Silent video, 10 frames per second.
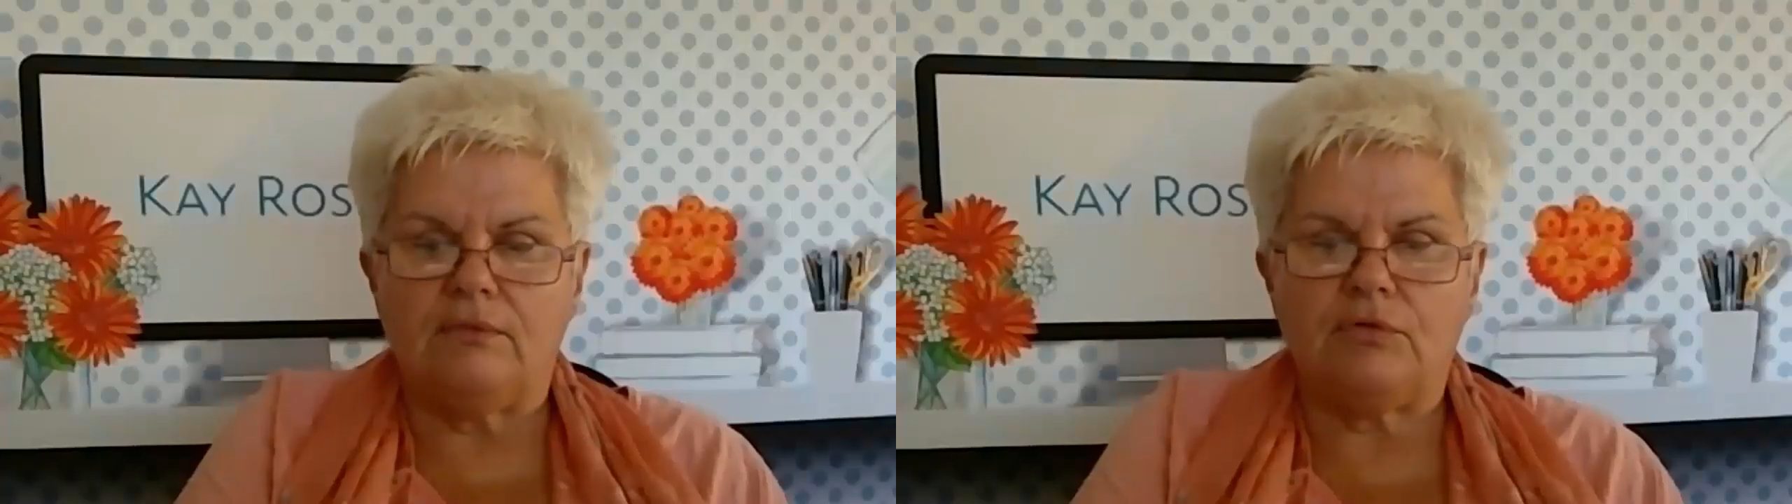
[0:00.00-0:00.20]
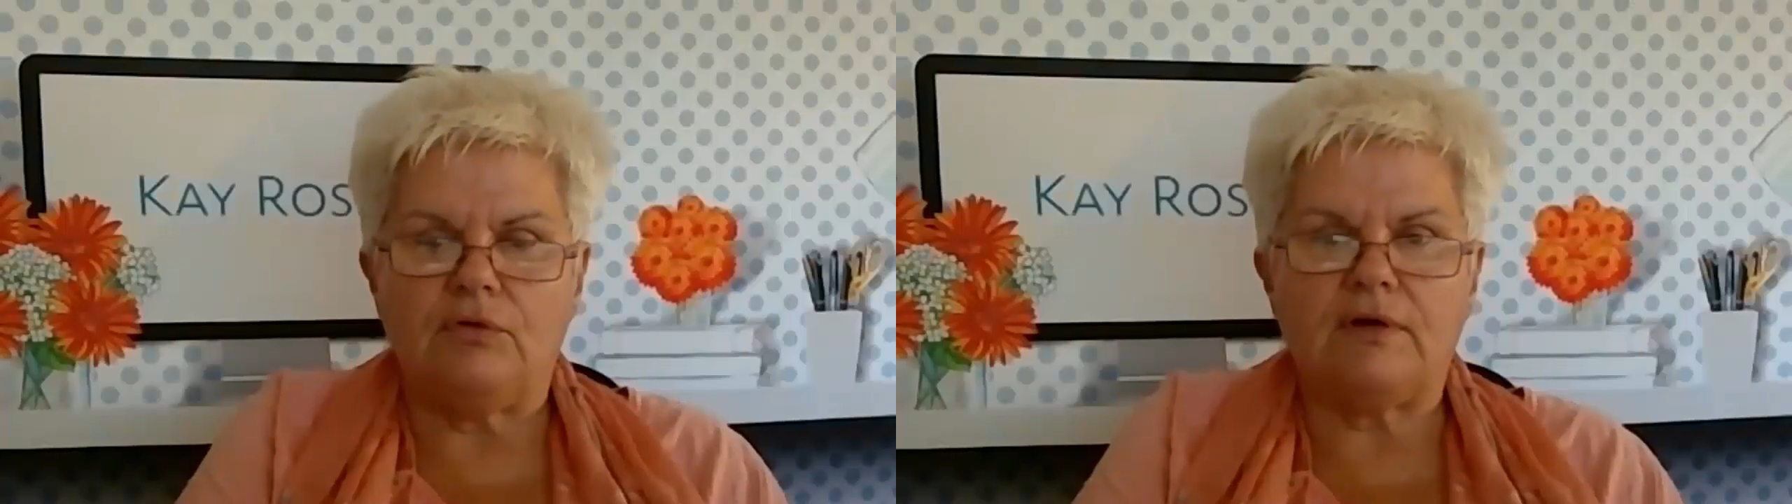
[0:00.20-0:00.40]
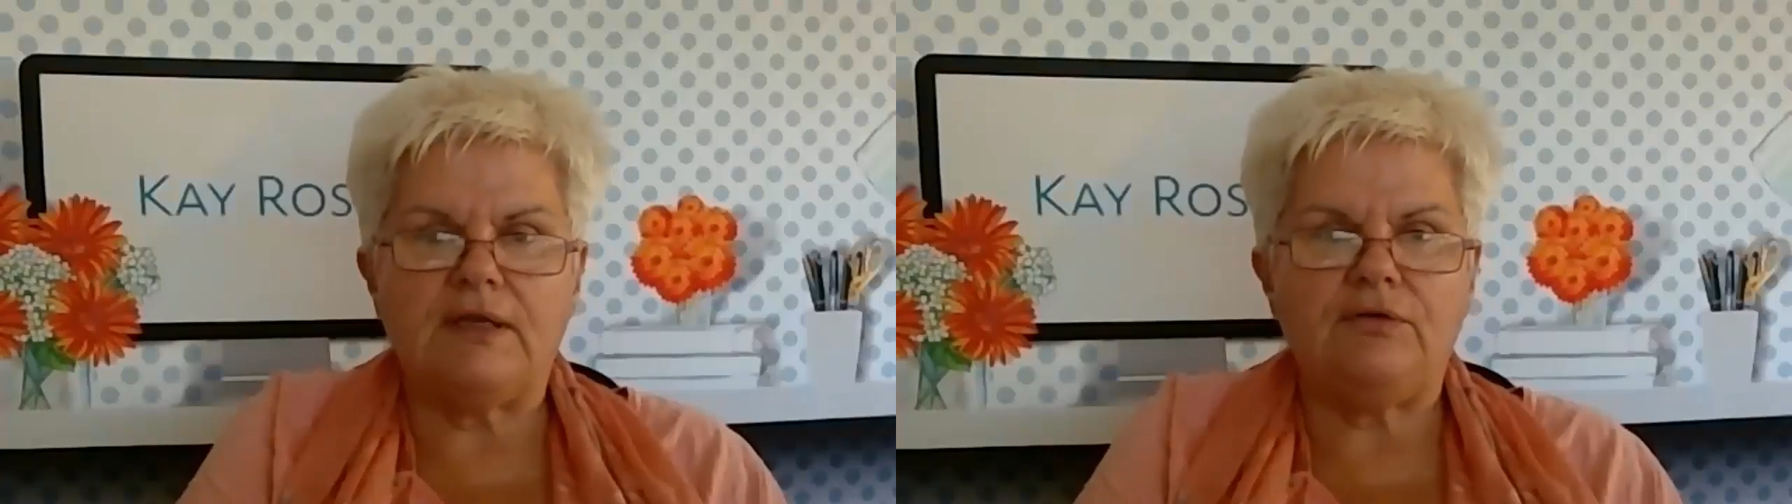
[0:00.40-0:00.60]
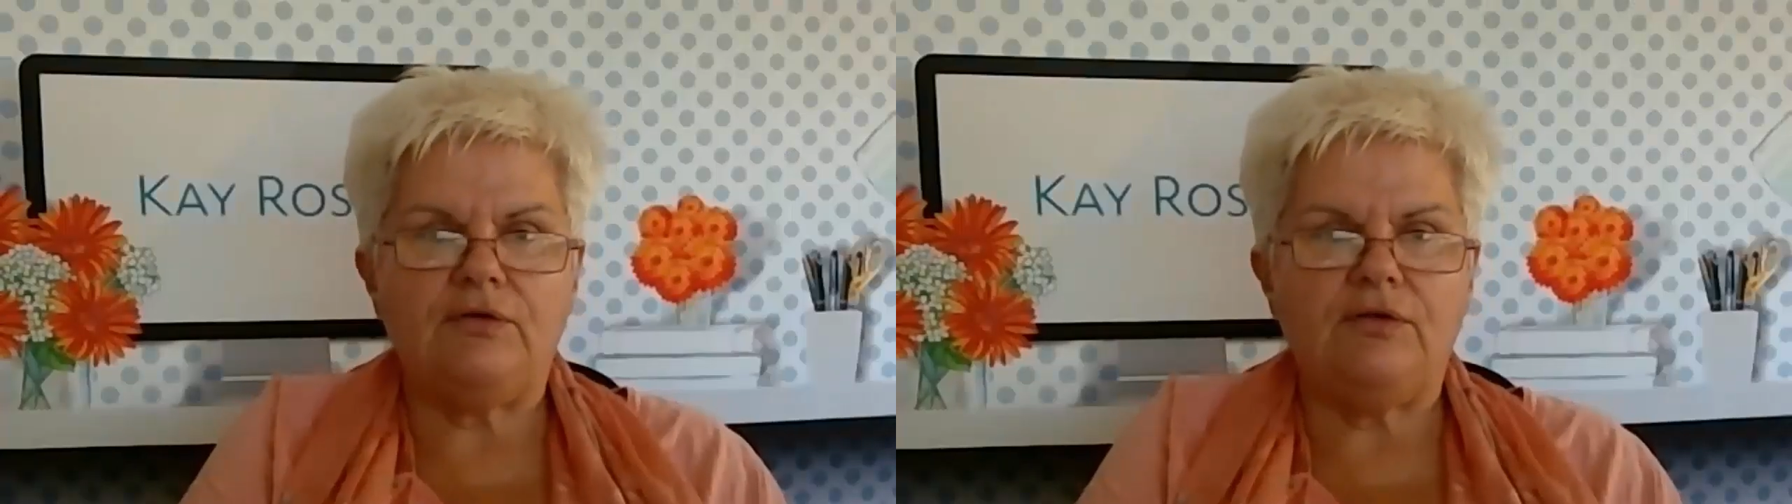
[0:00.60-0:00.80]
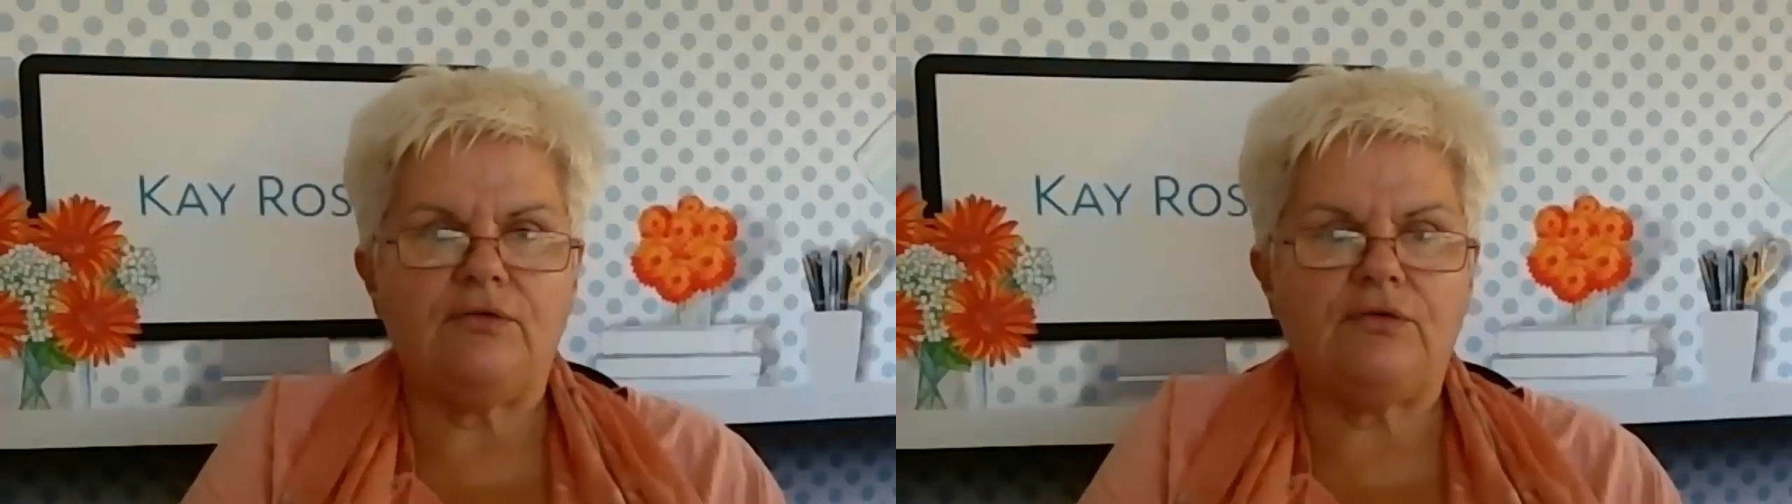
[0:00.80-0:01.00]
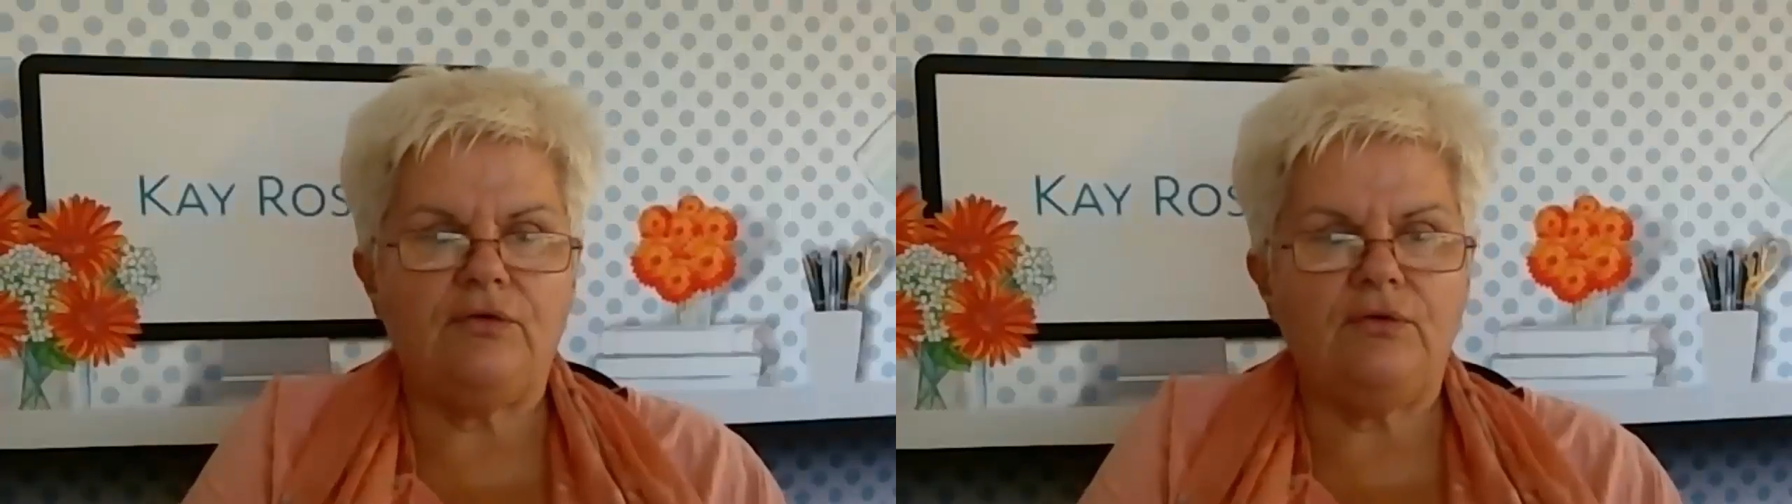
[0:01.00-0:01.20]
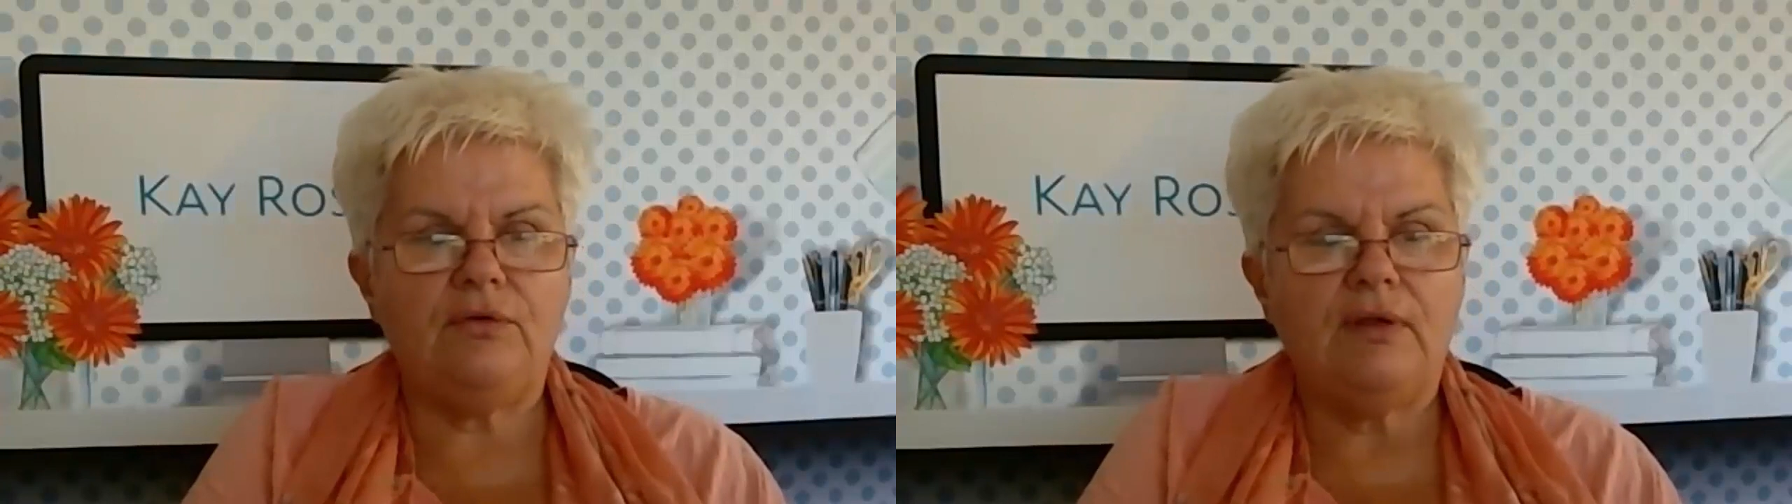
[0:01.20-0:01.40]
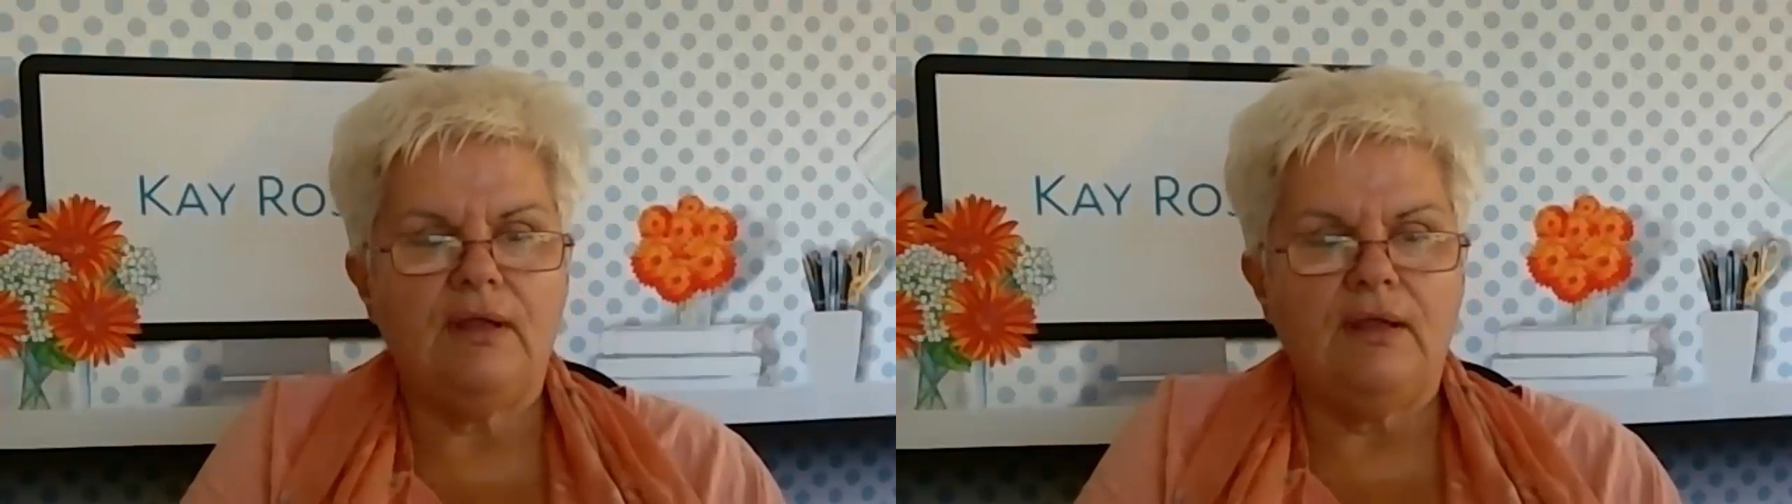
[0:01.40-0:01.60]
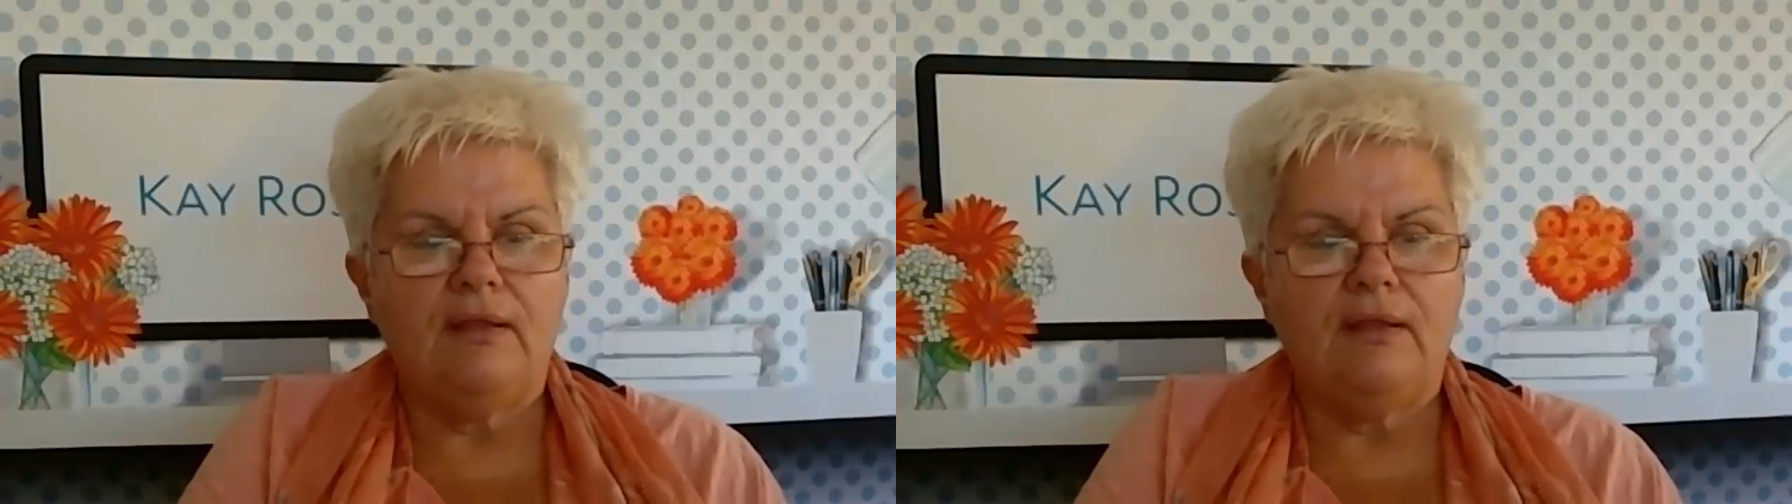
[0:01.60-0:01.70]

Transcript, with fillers: Talking to you soon.